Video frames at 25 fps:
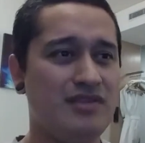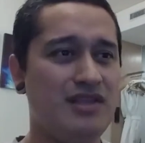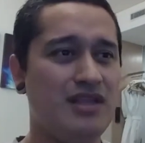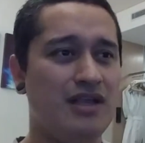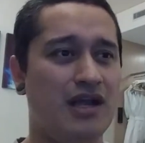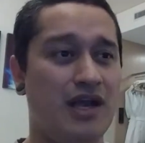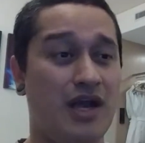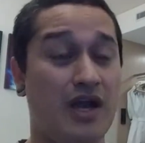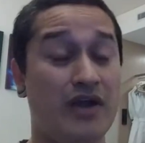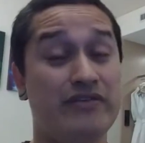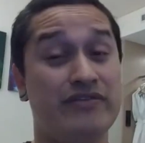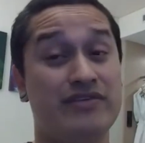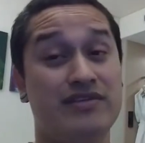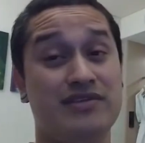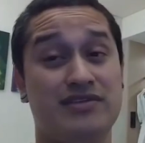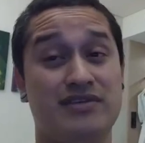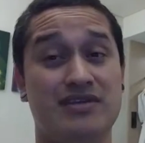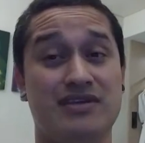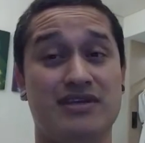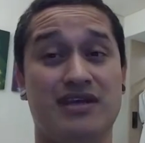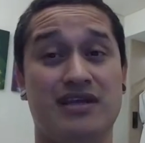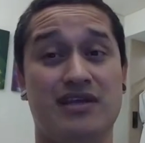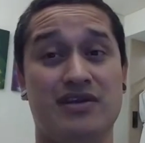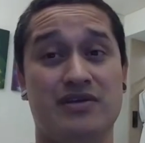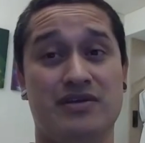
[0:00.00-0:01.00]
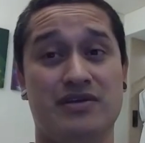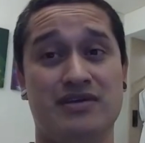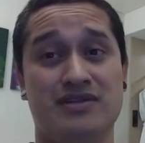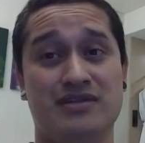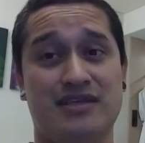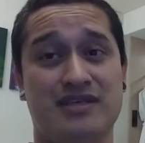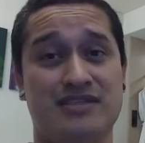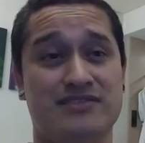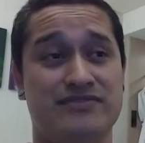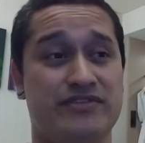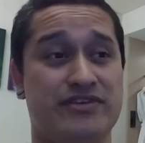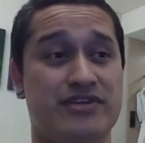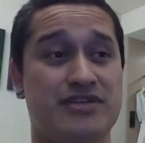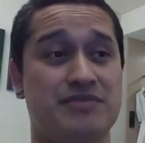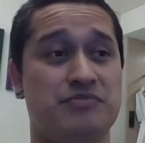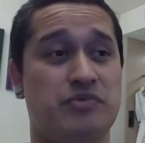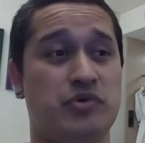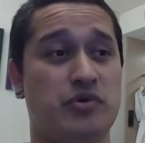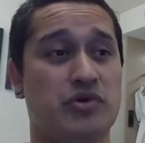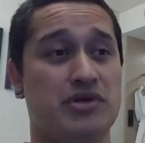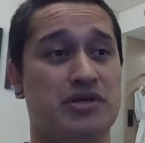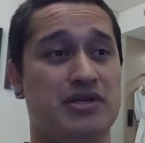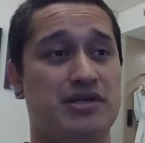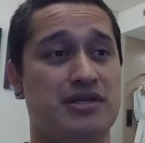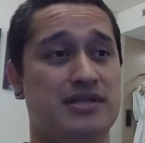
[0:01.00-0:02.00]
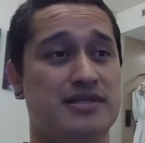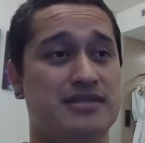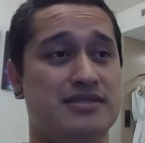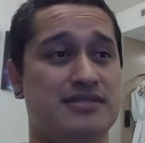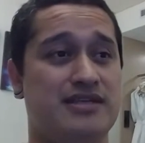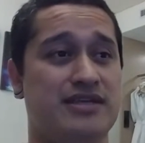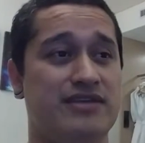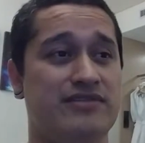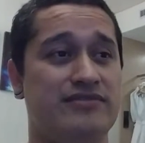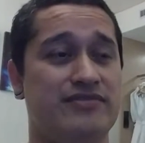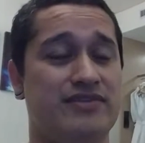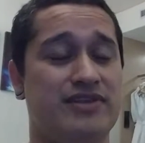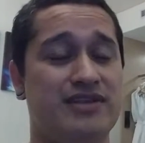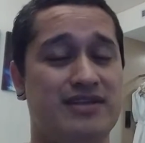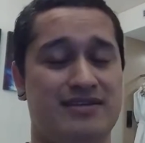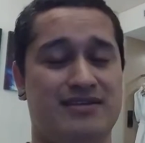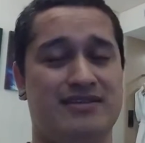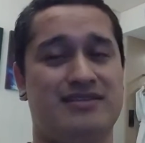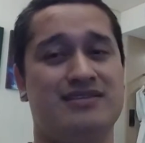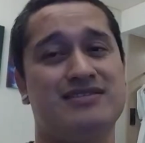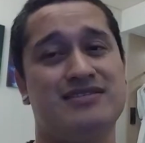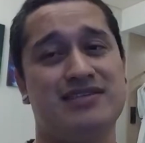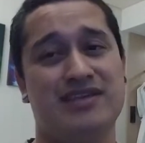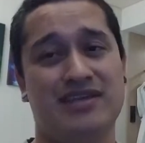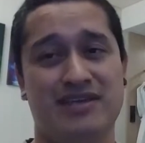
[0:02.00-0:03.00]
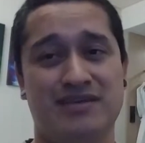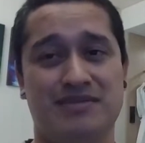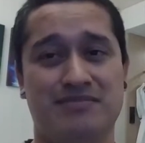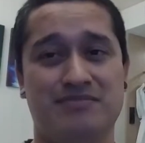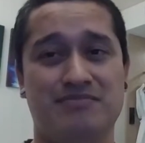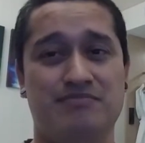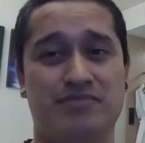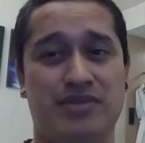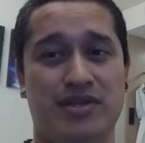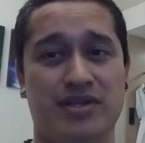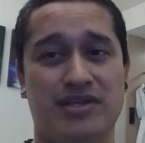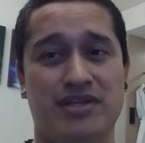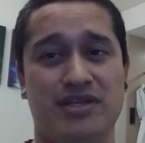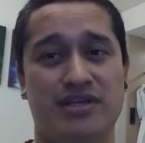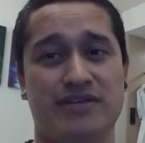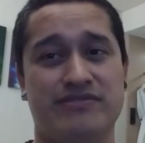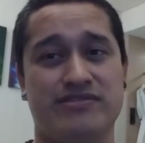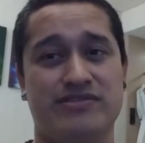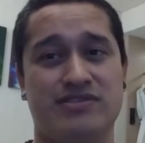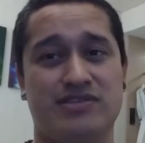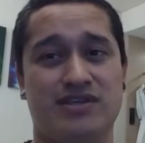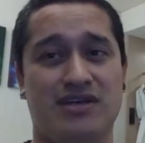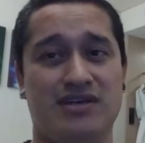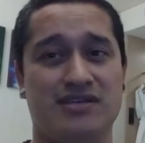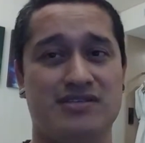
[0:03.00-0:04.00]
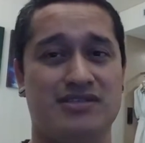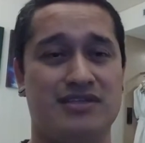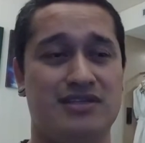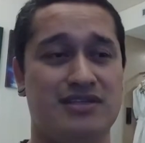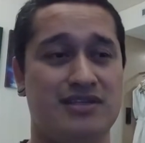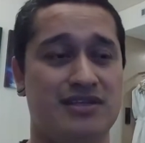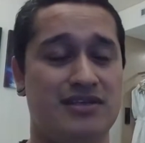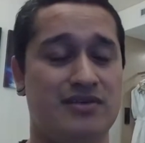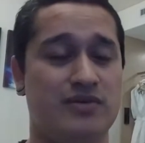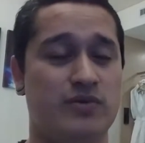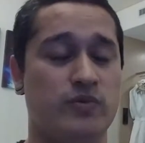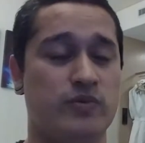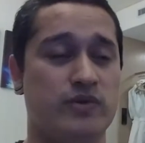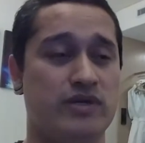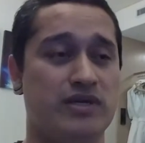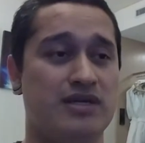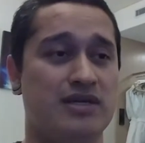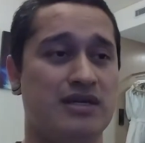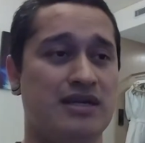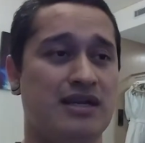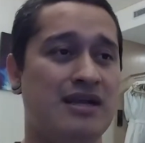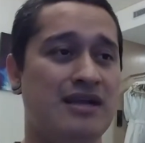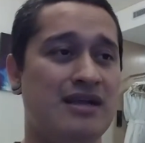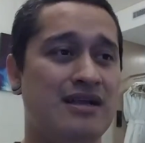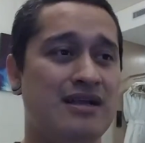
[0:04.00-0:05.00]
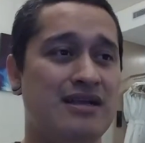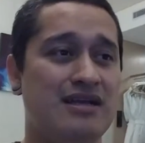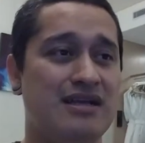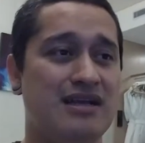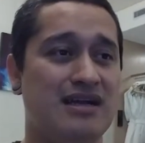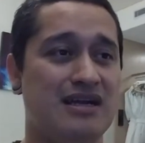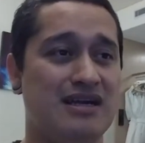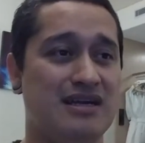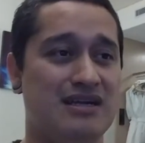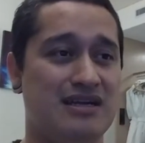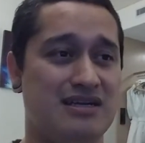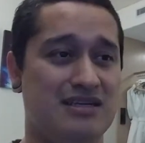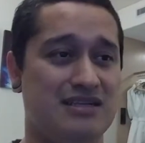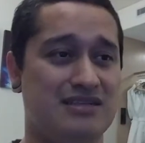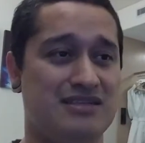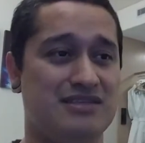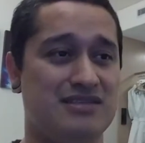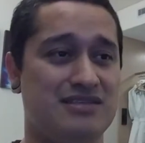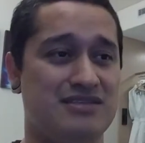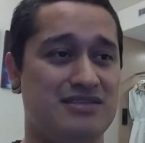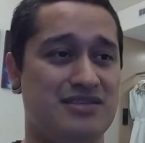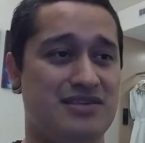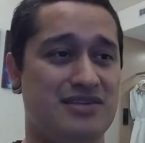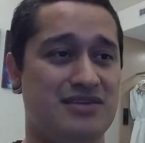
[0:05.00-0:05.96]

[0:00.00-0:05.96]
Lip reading: However, the thing I learned that's very important is definitely take plenty of socks and underwear because,